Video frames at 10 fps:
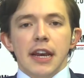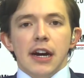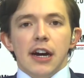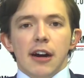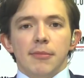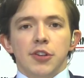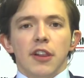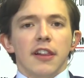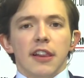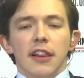Um, so
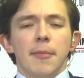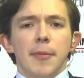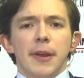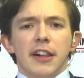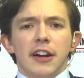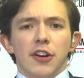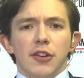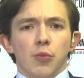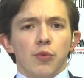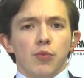l- let me be clear.
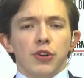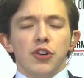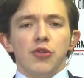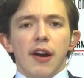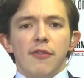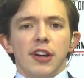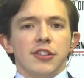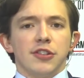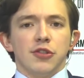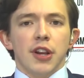W- were you ever a
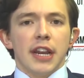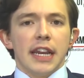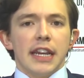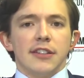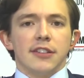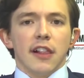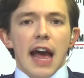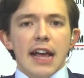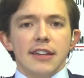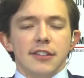student in his
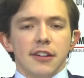class?